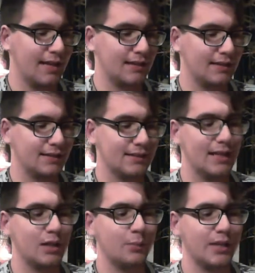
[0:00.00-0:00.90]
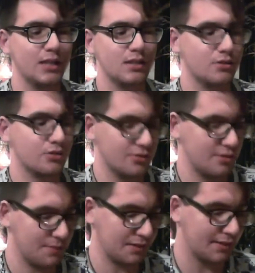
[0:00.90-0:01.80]
Lelwians or
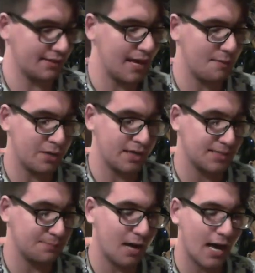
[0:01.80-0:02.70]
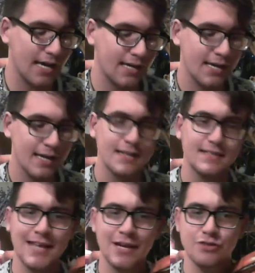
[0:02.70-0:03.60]
something like that, but it's by
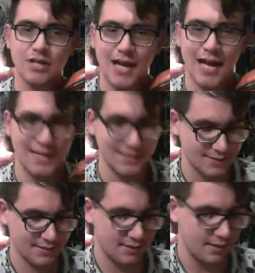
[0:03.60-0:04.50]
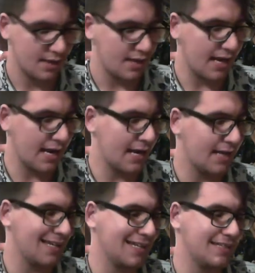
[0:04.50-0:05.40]
Sandra Kynes,
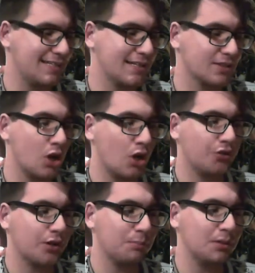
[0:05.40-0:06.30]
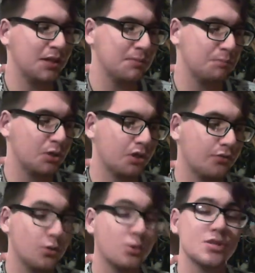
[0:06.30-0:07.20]
and it is called The Complete Book of
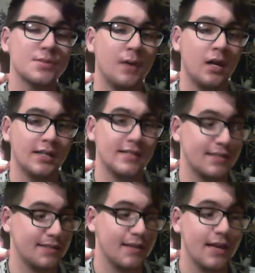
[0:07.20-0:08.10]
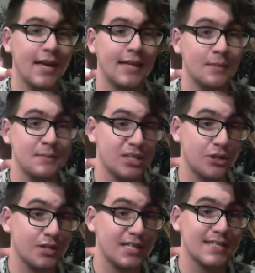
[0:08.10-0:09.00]
Correspondences. And let me tell
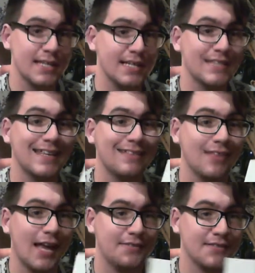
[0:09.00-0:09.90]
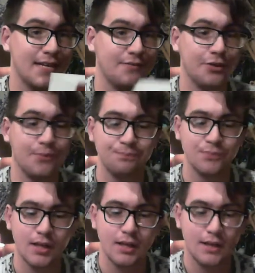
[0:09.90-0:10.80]
you, this thing is a lifesaver.
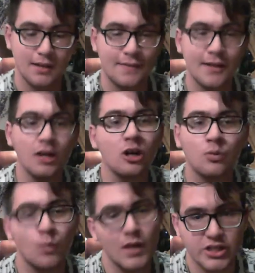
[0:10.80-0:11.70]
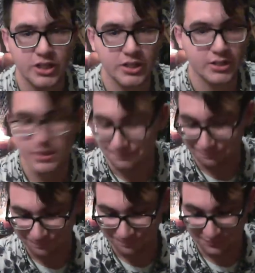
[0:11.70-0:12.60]
There are witches
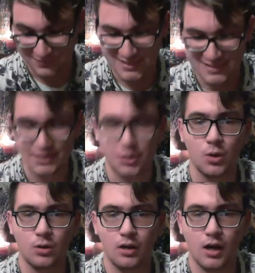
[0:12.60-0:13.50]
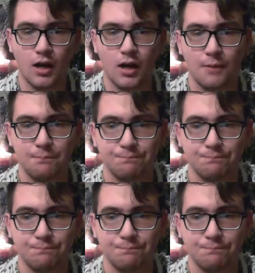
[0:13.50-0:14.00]
in the I'm